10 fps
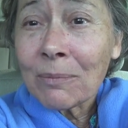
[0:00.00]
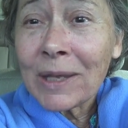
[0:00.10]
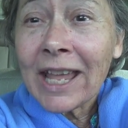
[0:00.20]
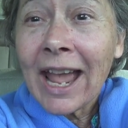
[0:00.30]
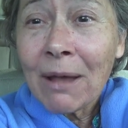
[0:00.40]

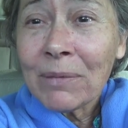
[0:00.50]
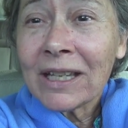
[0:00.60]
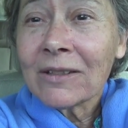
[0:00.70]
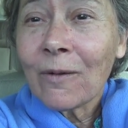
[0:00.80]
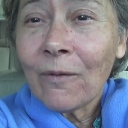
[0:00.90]
be
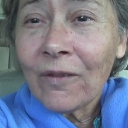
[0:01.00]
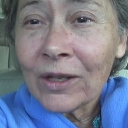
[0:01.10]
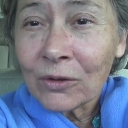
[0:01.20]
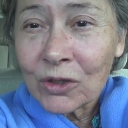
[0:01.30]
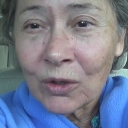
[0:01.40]
happy and to
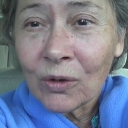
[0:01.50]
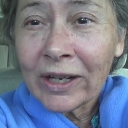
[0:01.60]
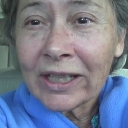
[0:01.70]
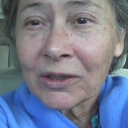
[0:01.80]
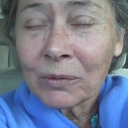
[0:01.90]
feel
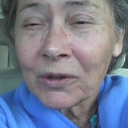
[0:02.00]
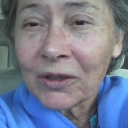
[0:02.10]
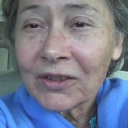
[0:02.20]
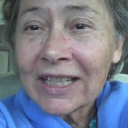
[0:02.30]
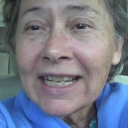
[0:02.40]
joy in the
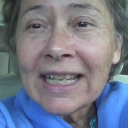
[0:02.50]
world